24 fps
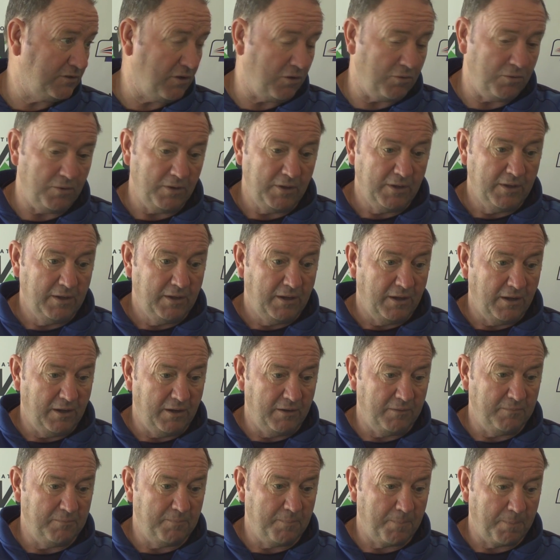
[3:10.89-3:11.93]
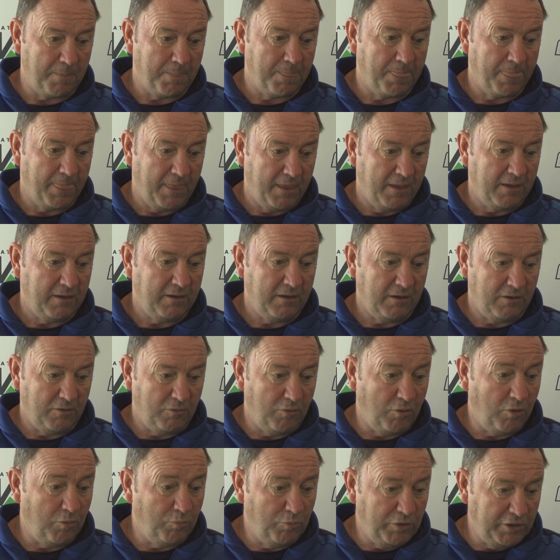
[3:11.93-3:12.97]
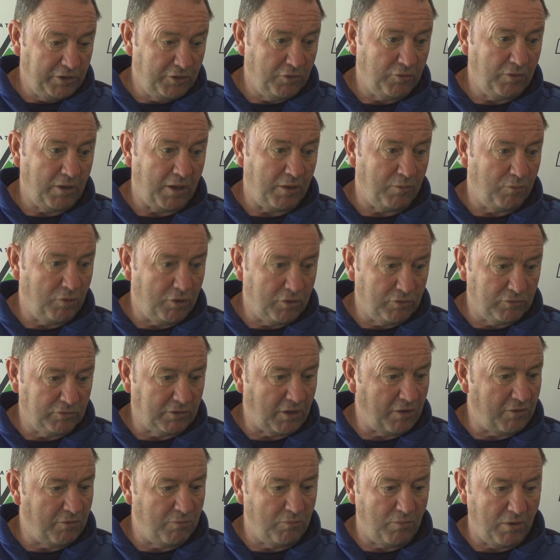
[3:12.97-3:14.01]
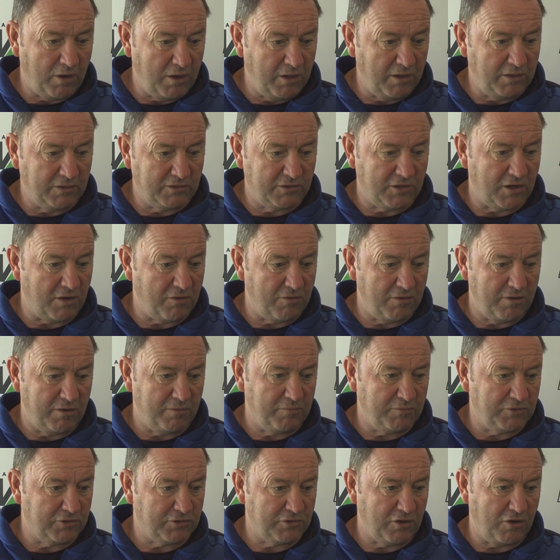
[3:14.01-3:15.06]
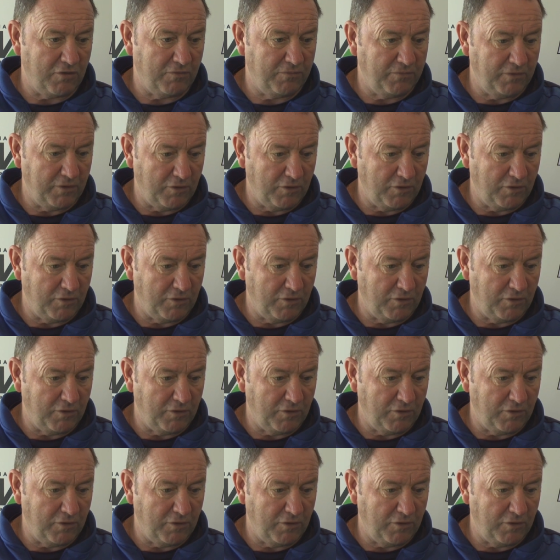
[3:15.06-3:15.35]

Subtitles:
So, you know, and we do that well, Darren Way and Terry and myself.